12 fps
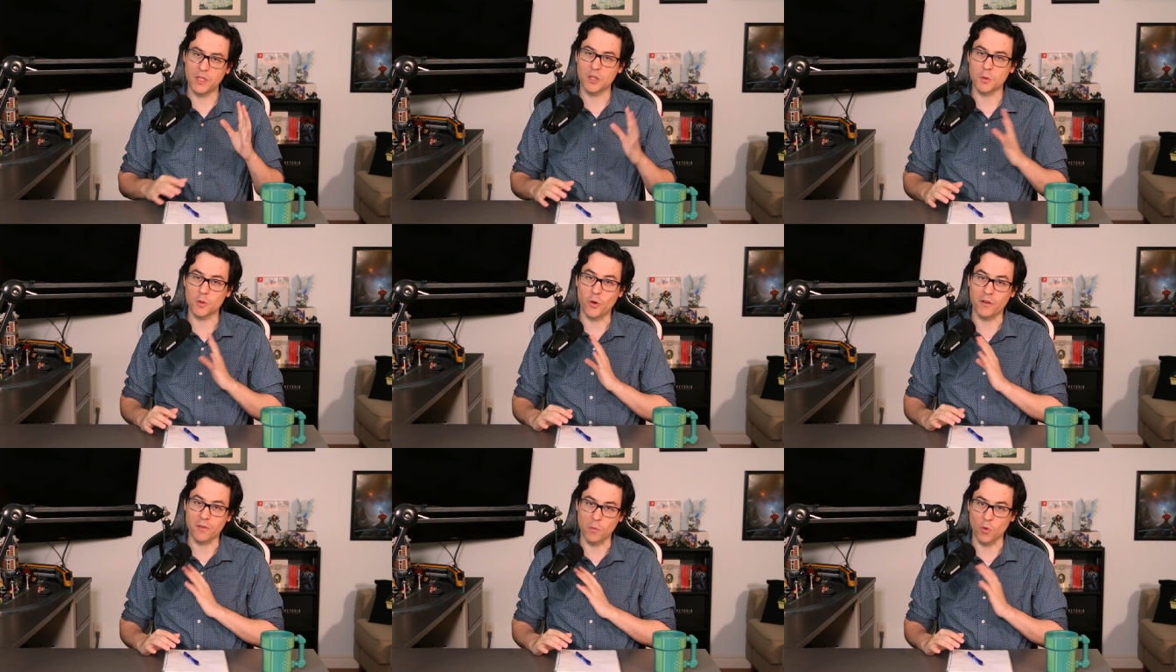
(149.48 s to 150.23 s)
This was
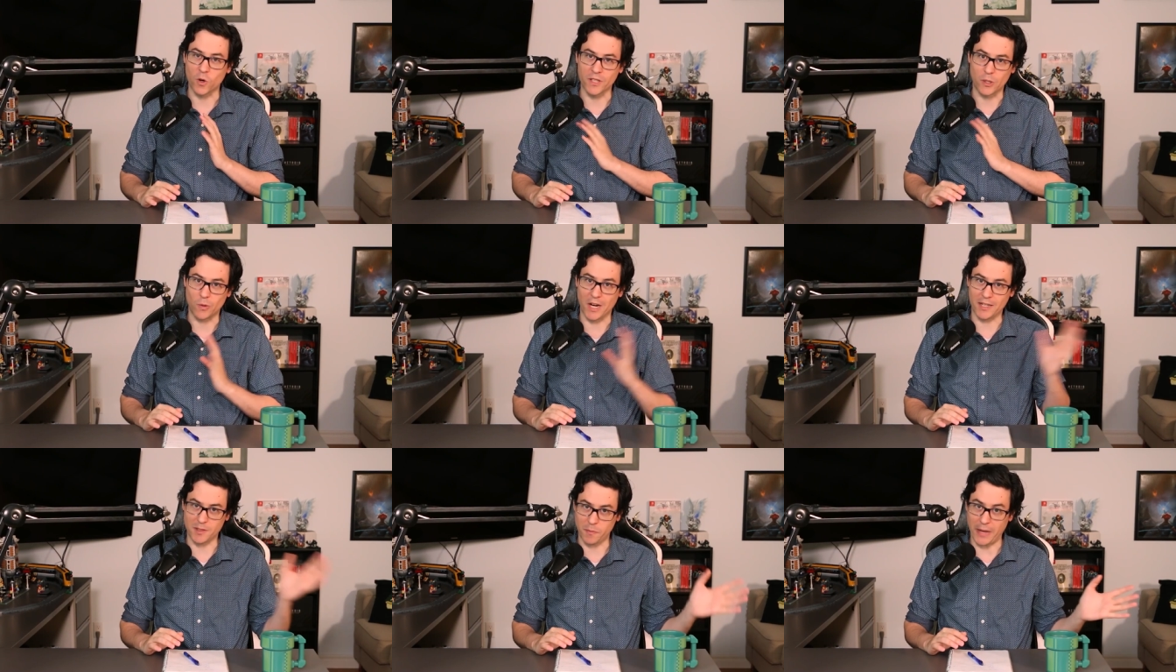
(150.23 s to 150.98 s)
going from World and
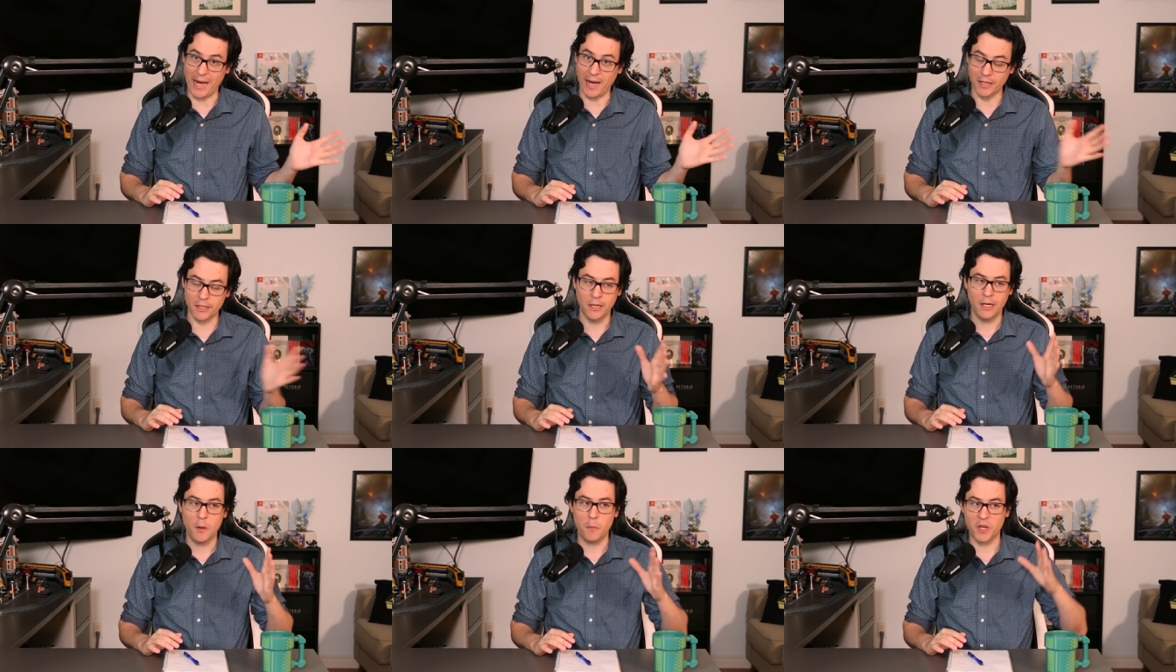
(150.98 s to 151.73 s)
Rise back.
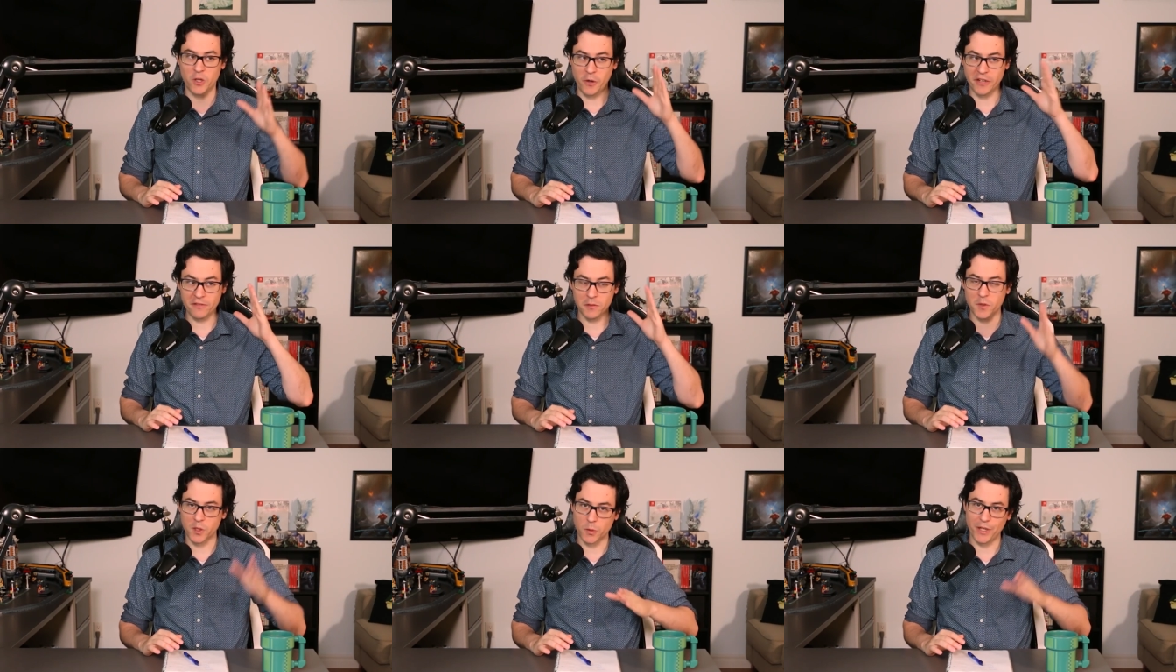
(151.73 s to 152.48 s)
But going
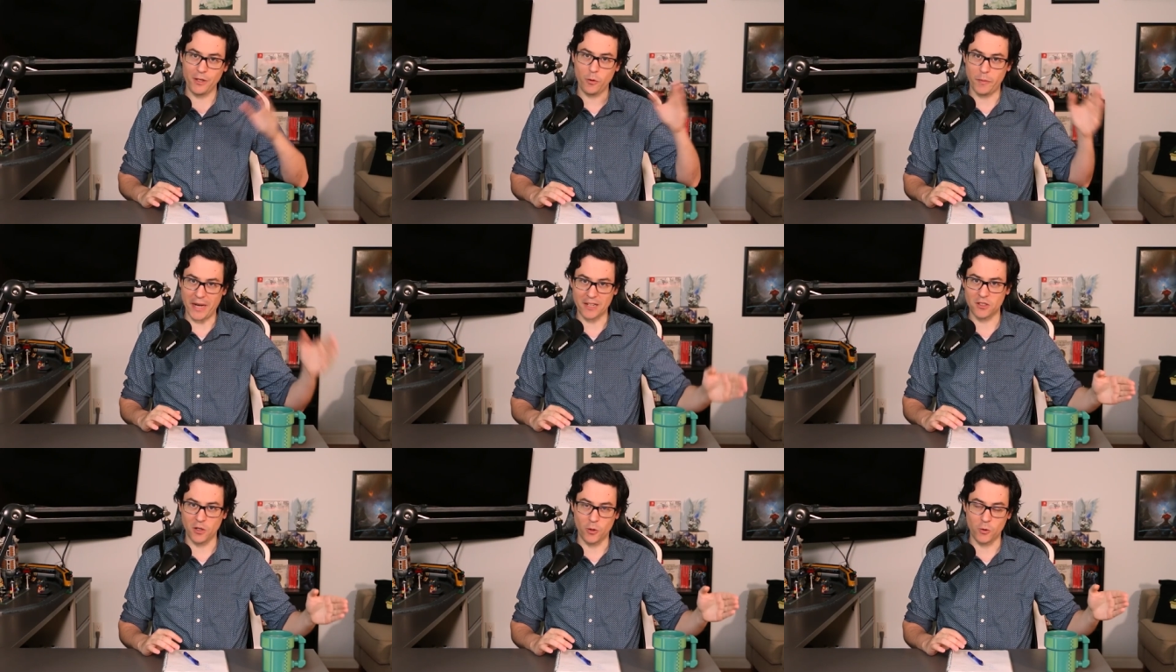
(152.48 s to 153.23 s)
from three U
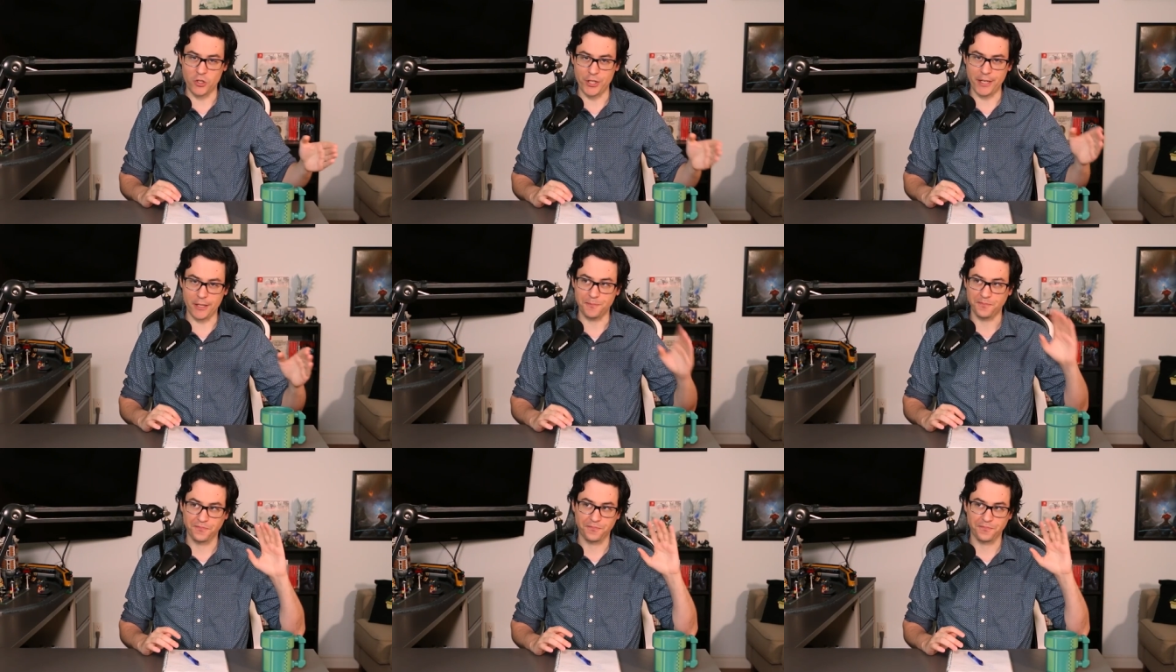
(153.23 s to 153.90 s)
back to O G,